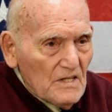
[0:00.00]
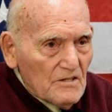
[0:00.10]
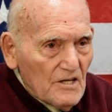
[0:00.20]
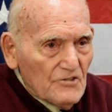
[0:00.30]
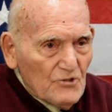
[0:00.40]

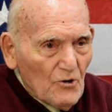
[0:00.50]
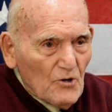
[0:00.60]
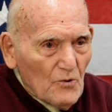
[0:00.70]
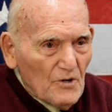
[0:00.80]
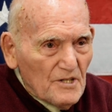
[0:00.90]
Yeah,
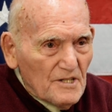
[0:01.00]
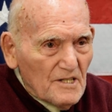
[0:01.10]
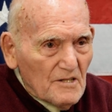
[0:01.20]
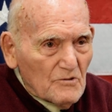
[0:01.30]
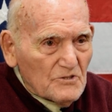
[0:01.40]
towed away,
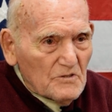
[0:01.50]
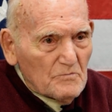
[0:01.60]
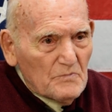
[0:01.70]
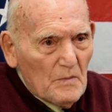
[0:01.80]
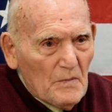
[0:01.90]
yeah.
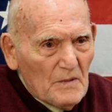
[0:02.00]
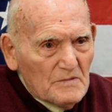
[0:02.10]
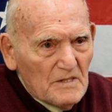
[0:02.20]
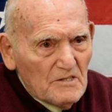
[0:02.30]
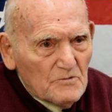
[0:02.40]

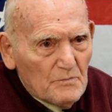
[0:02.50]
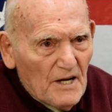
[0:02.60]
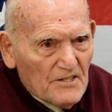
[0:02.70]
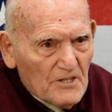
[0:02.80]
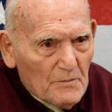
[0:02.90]
It was
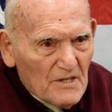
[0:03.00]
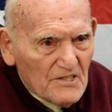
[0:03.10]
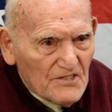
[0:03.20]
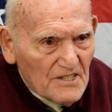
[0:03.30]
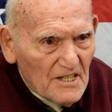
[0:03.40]
bagged up on
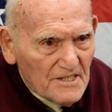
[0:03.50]
the side.